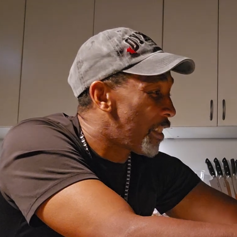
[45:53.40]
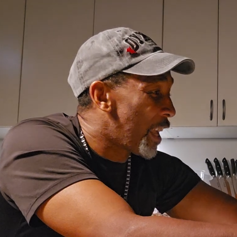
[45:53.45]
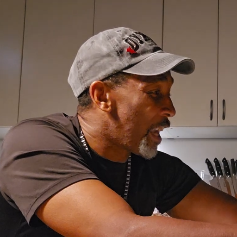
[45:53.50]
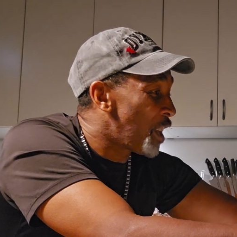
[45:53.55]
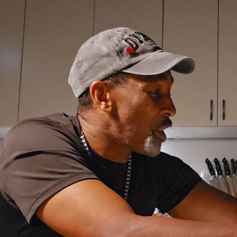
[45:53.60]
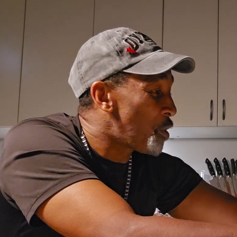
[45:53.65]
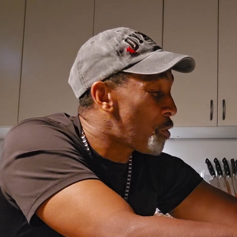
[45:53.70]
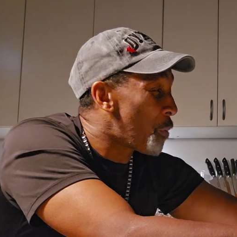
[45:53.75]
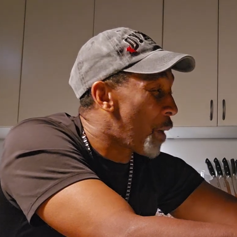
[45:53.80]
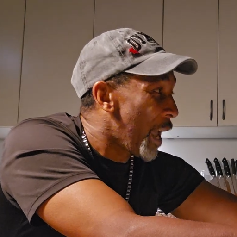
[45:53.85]
they
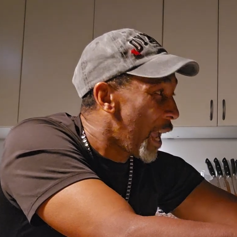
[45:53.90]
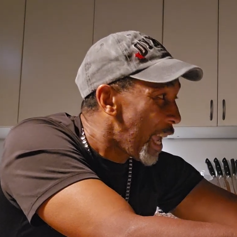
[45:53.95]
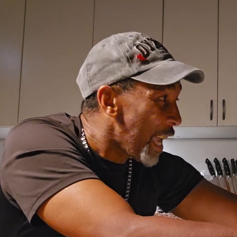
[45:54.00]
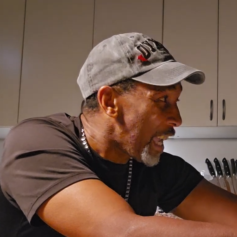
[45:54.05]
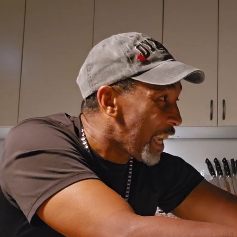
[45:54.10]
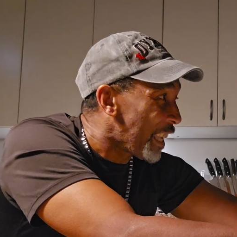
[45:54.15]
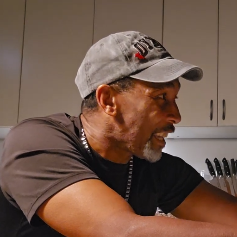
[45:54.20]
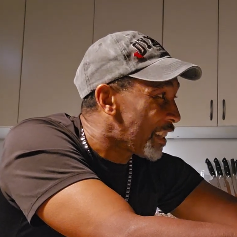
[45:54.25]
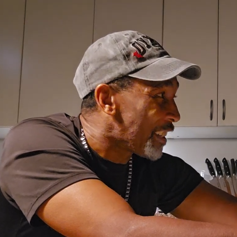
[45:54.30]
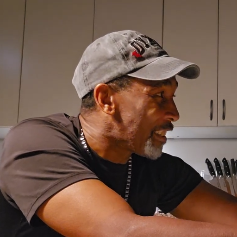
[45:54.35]
can do
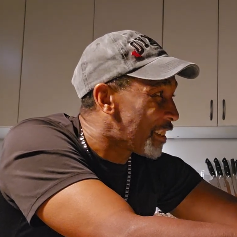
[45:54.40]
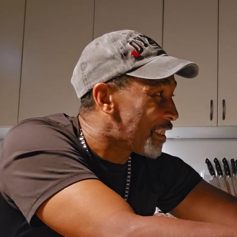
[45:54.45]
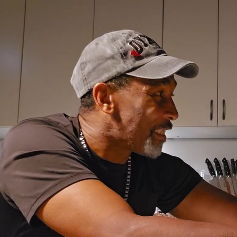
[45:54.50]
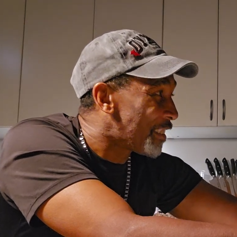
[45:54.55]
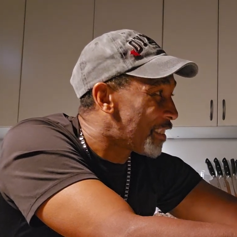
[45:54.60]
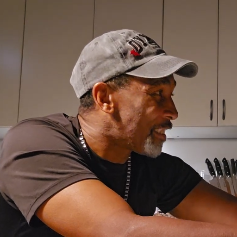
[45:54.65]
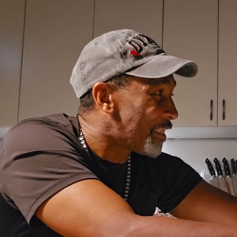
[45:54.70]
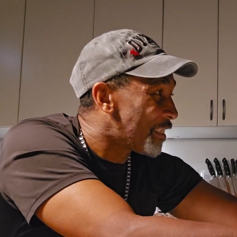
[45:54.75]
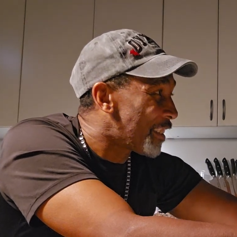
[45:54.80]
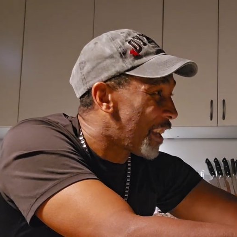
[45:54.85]
8
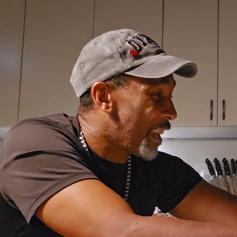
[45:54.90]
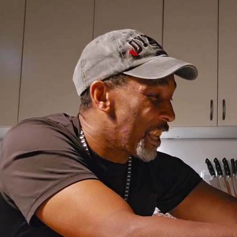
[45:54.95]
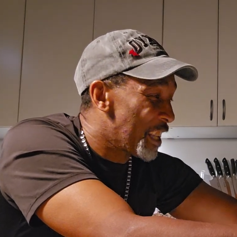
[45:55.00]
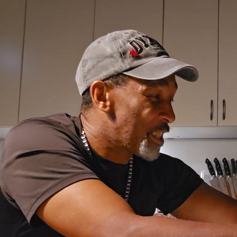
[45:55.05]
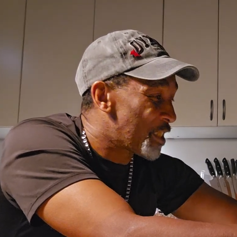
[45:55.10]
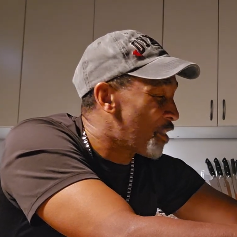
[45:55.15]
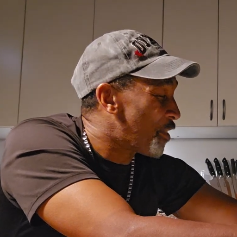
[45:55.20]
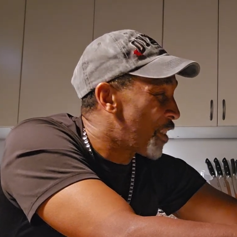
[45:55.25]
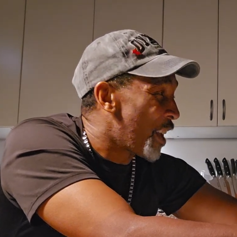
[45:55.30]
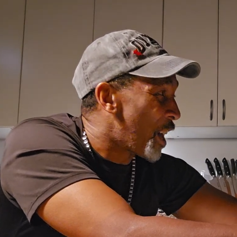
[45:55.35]
and
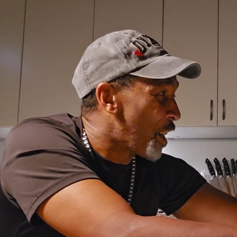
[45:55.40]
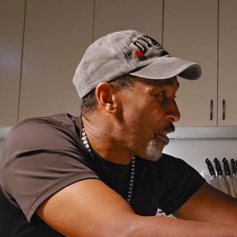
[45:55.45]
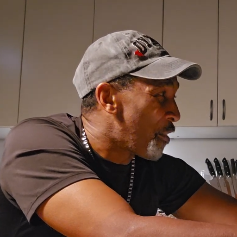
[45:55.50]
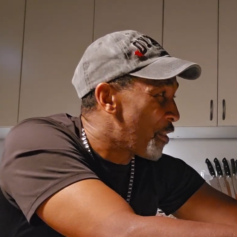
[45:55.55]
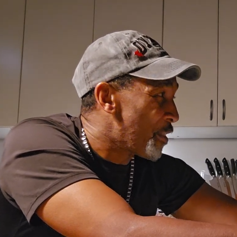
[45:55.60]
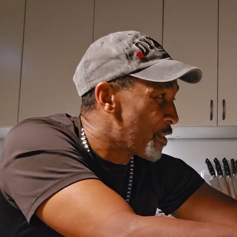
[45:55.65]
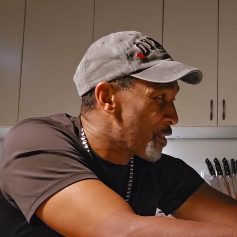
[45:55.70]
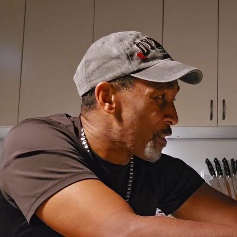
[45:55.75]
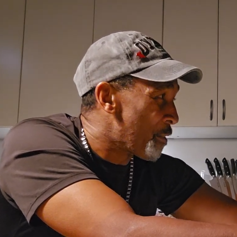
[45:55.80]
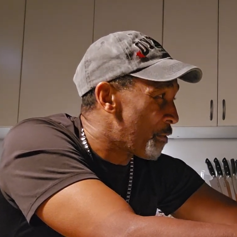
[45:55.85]
still not go
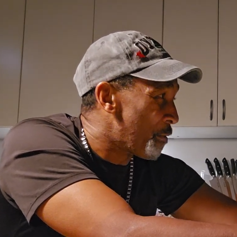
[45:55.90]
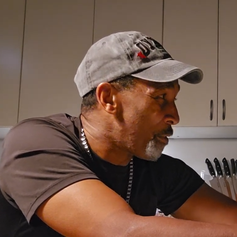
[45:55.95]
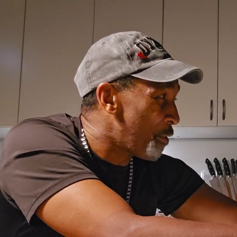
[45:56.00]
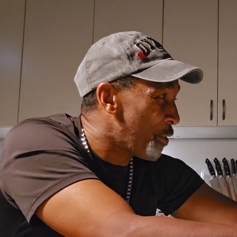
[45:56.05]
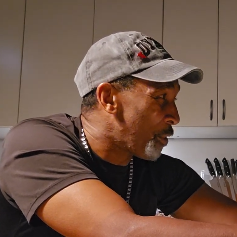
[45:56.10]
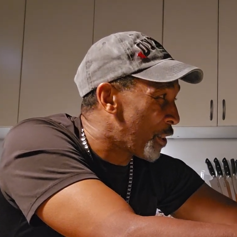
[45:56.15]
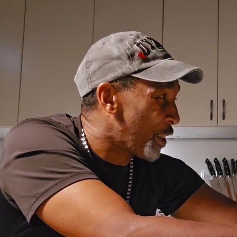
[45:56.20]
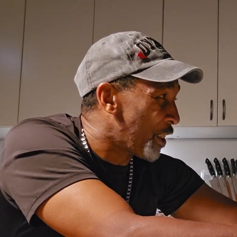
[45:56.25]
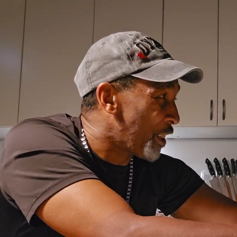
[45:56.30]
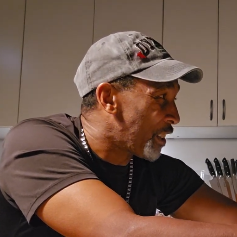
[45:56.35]
into zone 4.